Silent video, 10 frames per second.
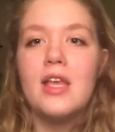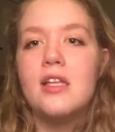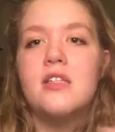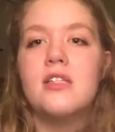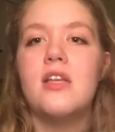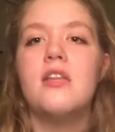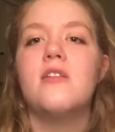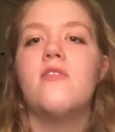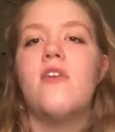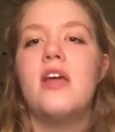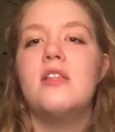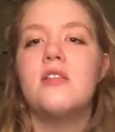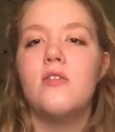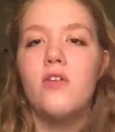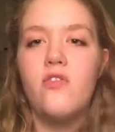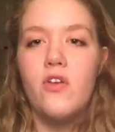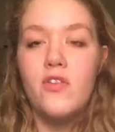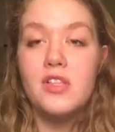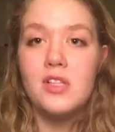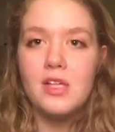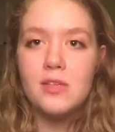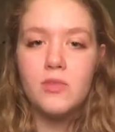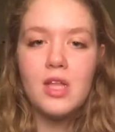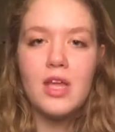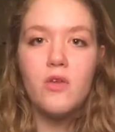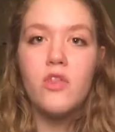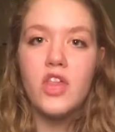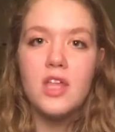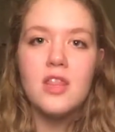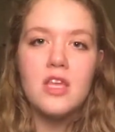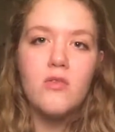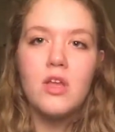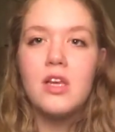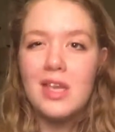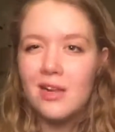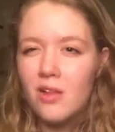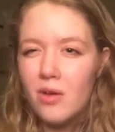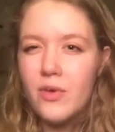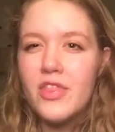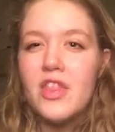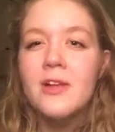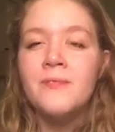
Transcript: Like, you just get into fights. So if it's not someone that you think that you could get along with,